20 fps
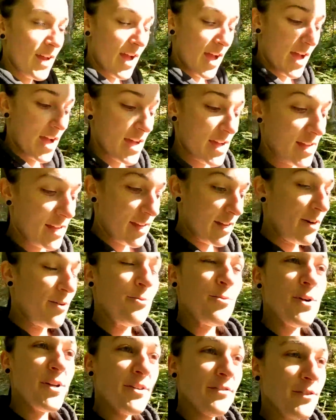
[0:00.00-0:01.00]

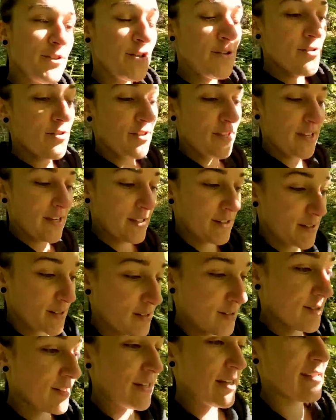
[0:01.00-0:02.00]
one of two
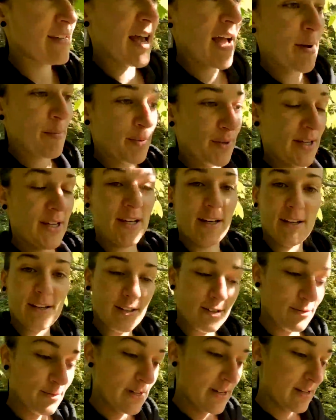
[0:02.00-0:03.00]
things is happening,
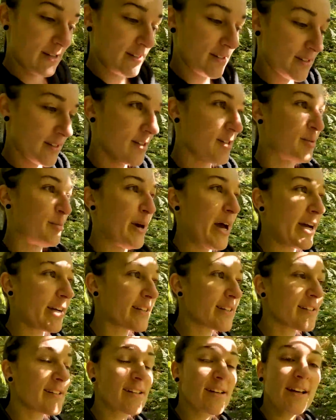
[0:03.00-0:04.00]
we
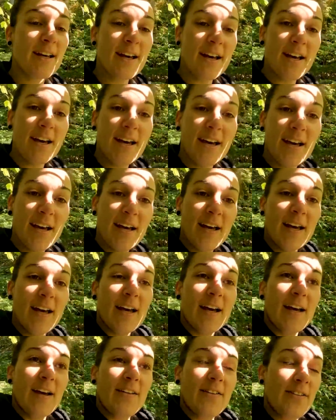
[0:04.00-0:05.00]
suspect.
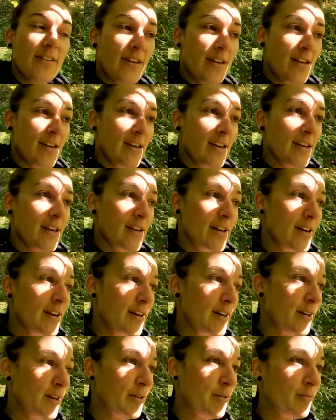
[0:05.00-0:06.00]
The
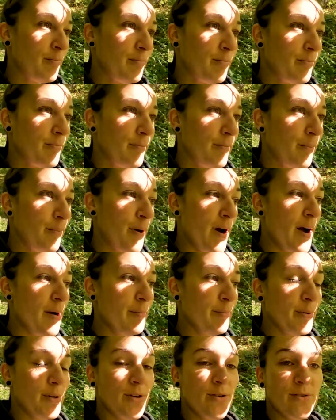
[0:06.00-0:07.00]

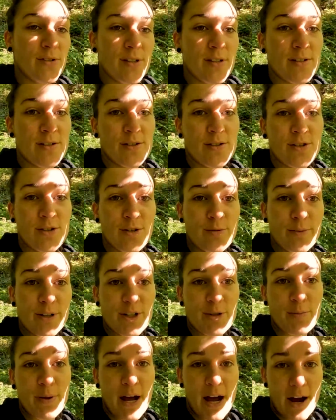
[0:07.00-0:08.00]
pump uses too
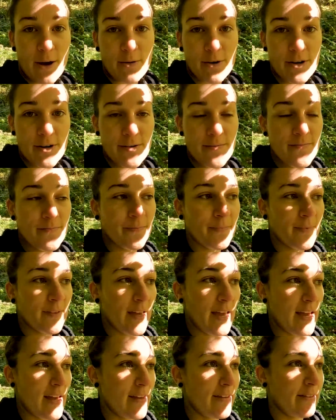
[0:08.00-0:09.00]
much power
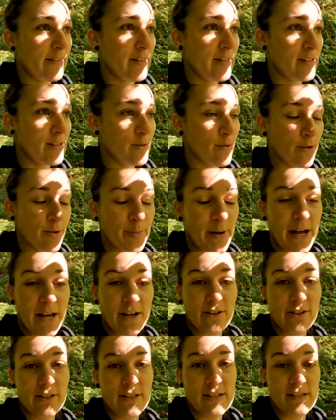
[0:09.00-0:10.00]
and the solar
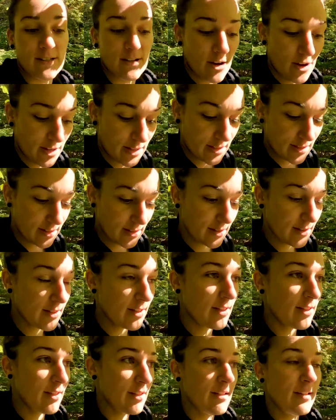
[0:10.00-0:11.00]
panel is not
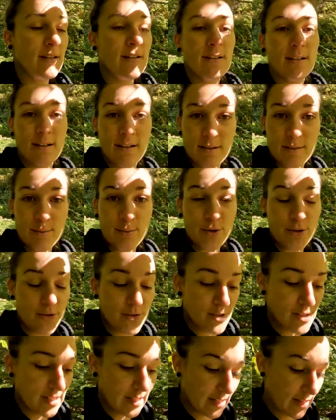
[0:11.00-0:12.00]

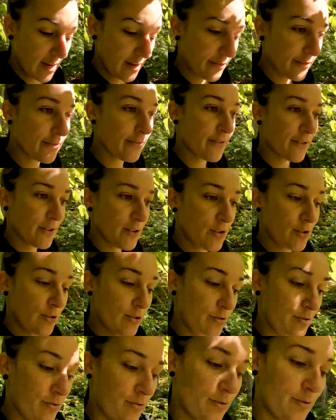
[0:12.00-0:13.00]
producing enough
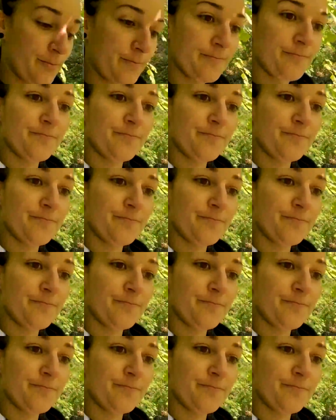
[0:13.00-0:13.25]
to